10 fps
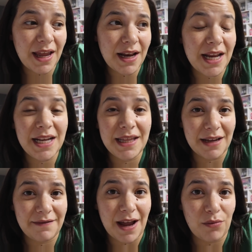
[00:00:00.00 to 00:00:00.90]
and I need
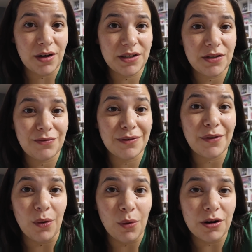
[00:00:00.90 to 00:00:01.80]
that fabric to
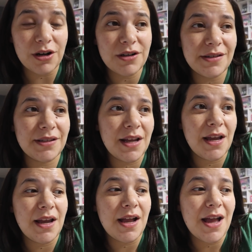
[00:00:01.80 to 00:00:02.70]
fulfill orders.
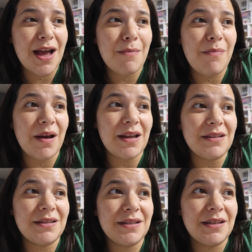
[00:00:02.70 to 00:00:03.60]

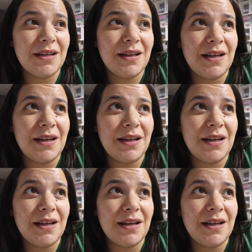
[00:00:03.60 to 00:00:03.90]
But